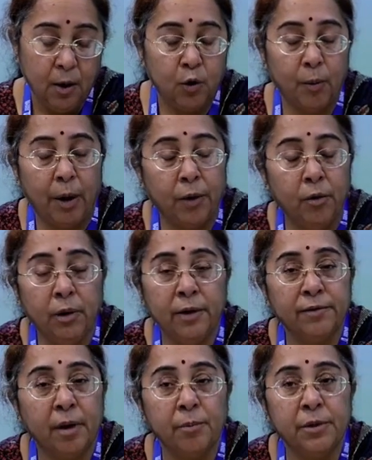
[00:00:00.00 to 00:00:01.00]
Tobacco
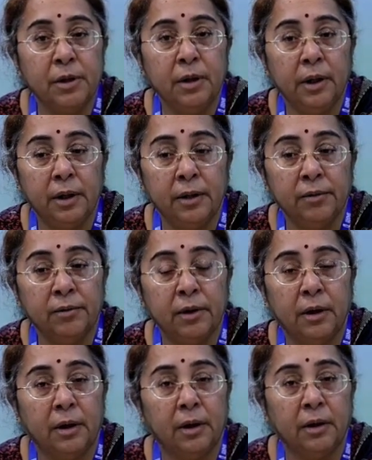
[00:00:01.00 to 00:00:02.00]
consumption is,
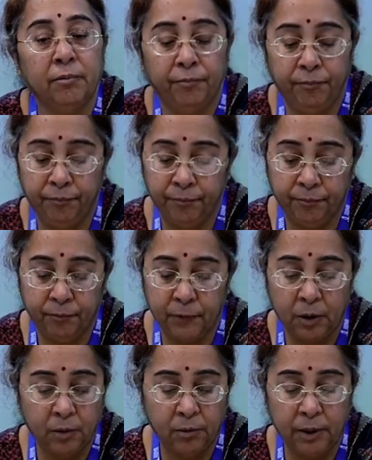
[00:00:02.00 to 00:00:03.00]
uh, you
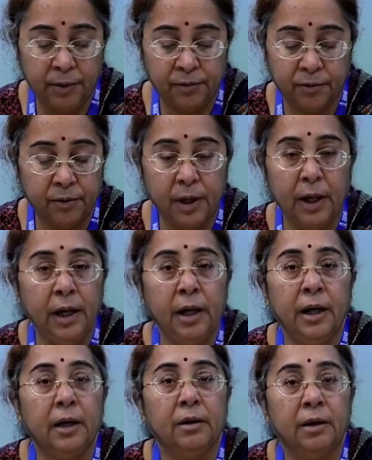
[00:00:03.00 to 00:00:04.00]
know, it's
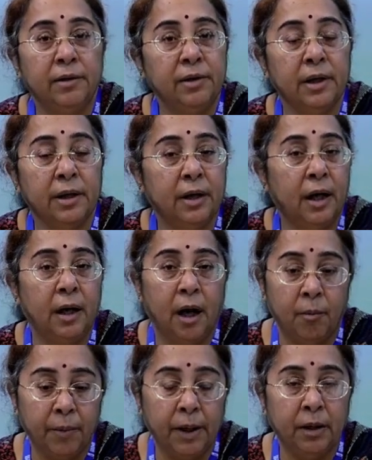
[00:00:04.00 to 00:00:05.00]
really increasing and
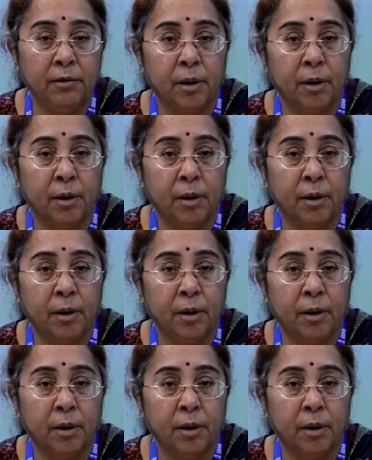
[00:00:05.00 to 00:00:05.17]
alarming.